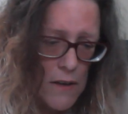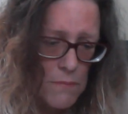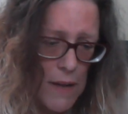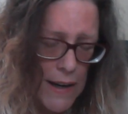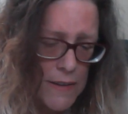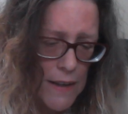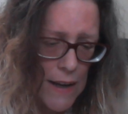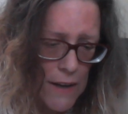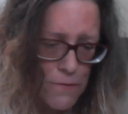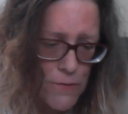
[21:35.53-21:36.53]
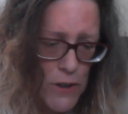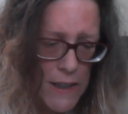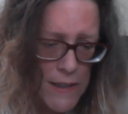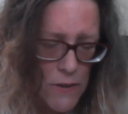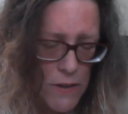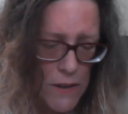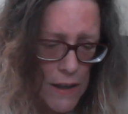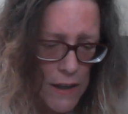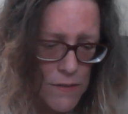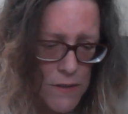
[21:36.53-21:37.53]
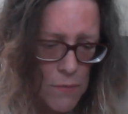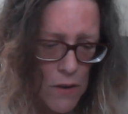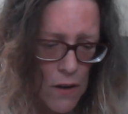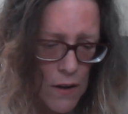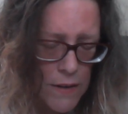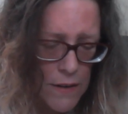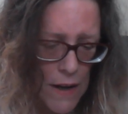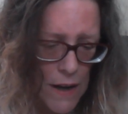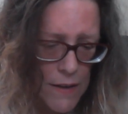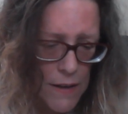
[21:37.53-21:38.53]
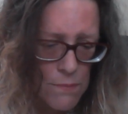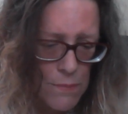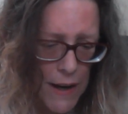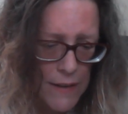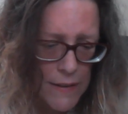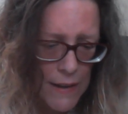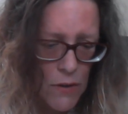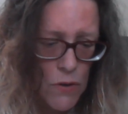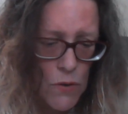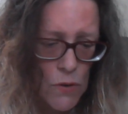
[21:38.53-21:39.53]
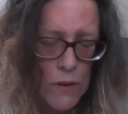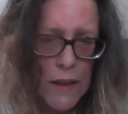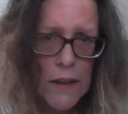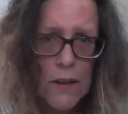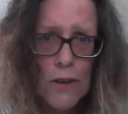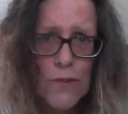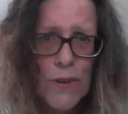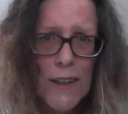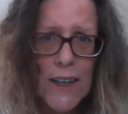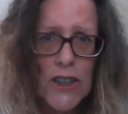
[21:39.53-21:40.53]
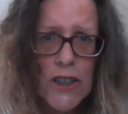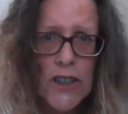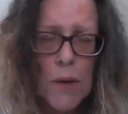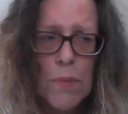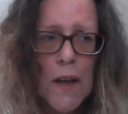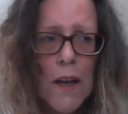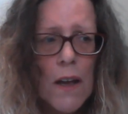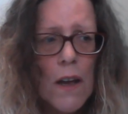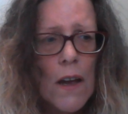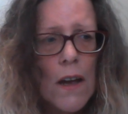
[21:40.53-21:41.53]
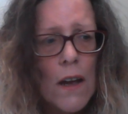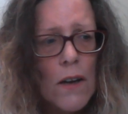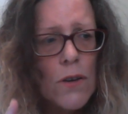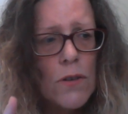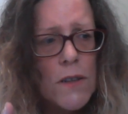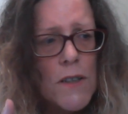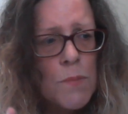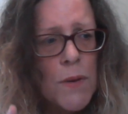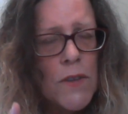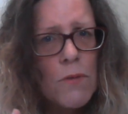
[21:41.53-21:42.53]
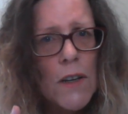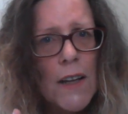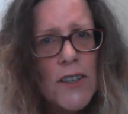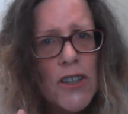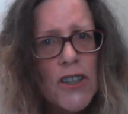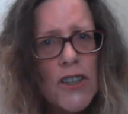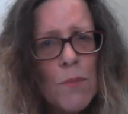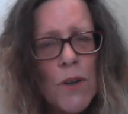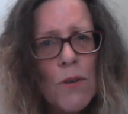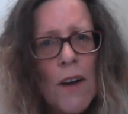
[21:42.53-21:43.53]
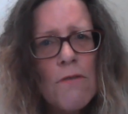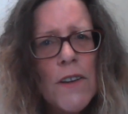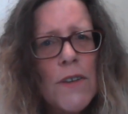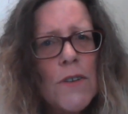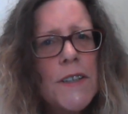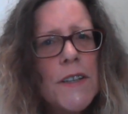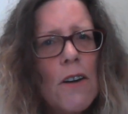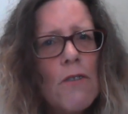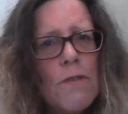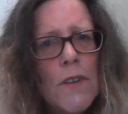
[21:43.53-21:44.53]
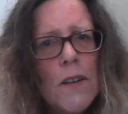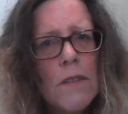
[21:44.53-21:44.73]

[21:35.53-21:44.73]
May indicate a freeze or delay of some kind, and an impending cooling of a relationship. Could this be the relationship you have with yourself?